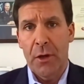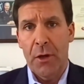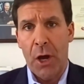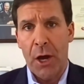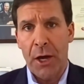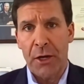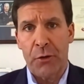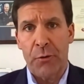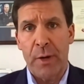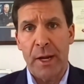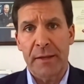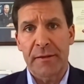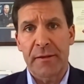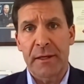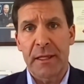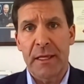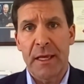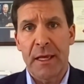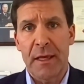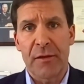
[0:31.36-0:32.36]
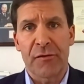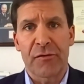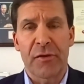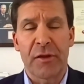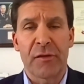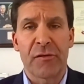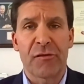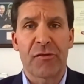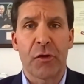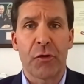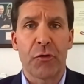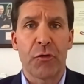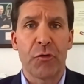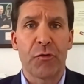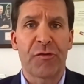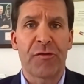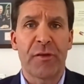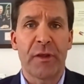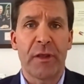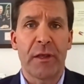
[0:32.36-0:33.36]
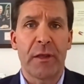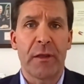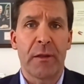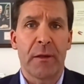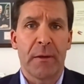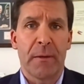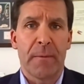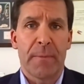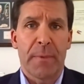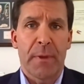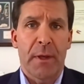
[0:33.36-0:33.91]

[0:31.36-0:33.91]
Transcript: autocrat that he is. And so you see,